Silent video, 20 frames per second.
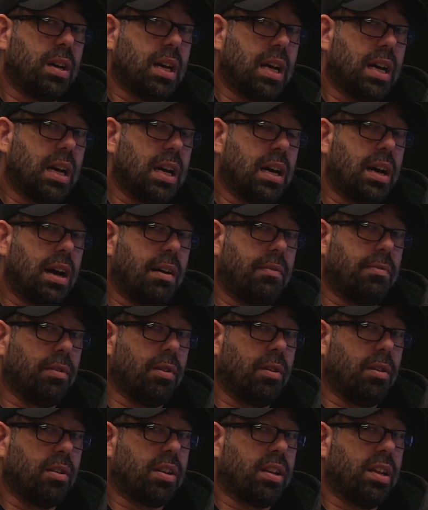I've
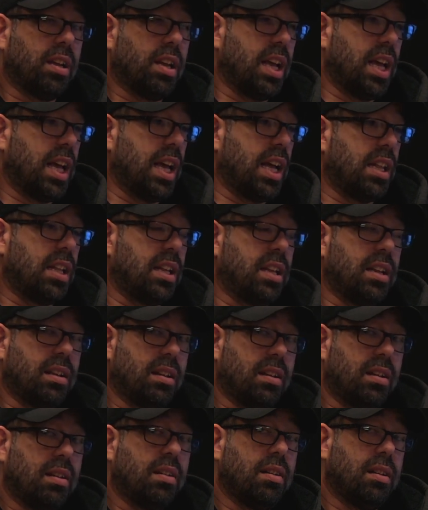looked, and
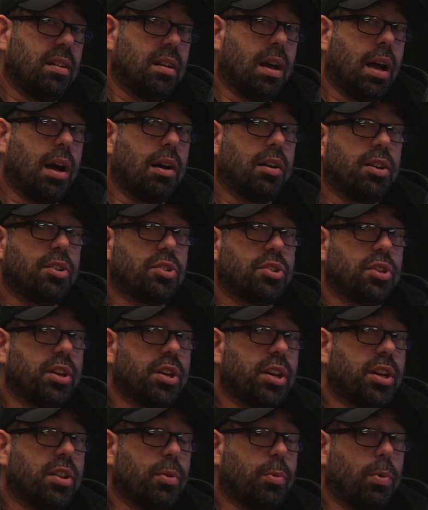I'm going to show
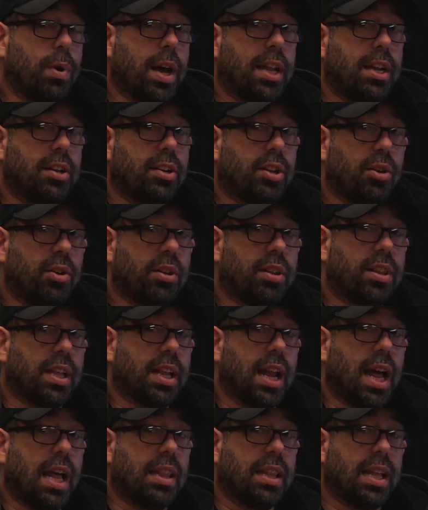you the way to do it
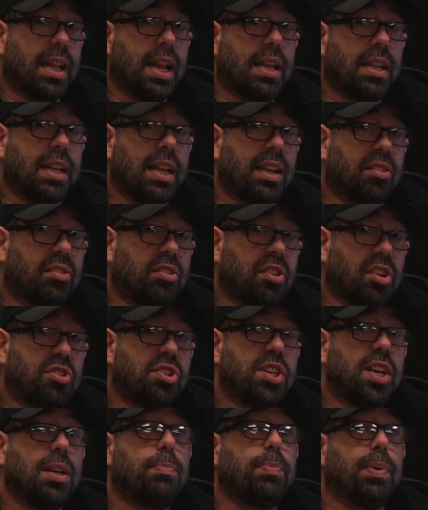that is the
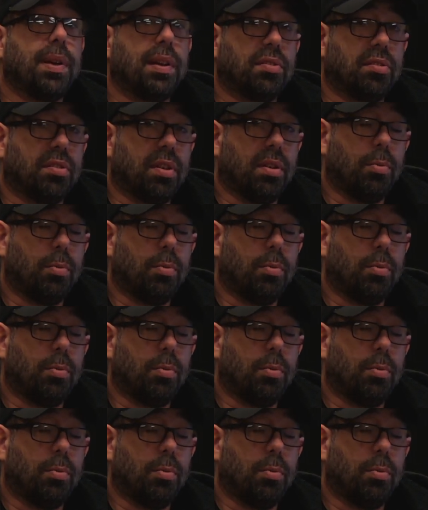cheapest.